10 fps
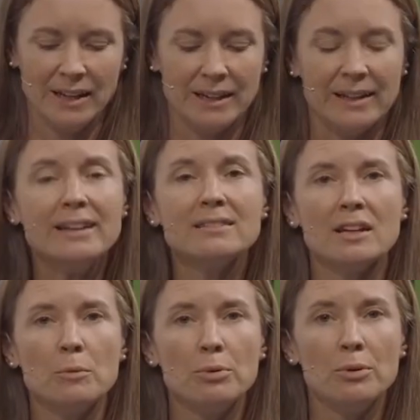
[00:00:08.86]
Next
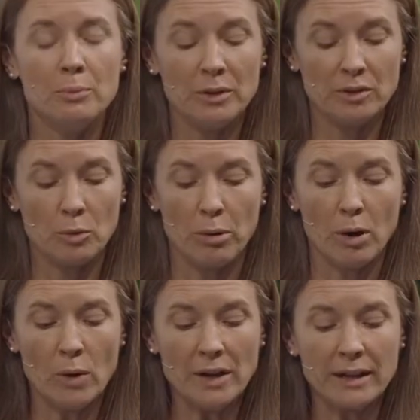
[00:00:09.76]
up, Mr.
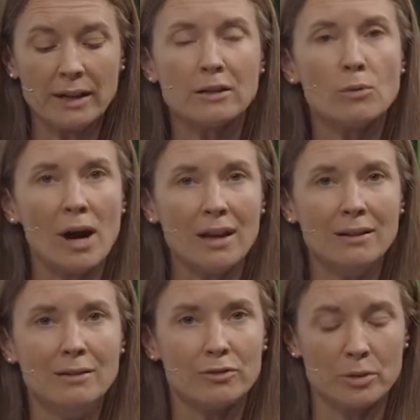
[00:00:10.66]
Pawan
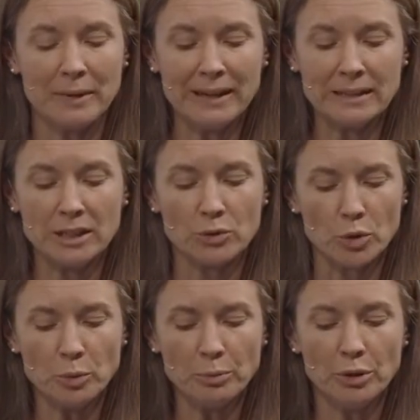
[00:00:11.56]
Agrawal from Naini
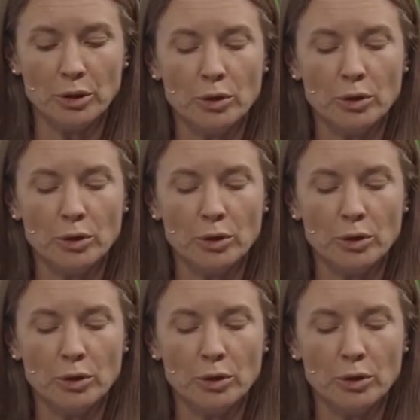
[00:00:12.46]
Group,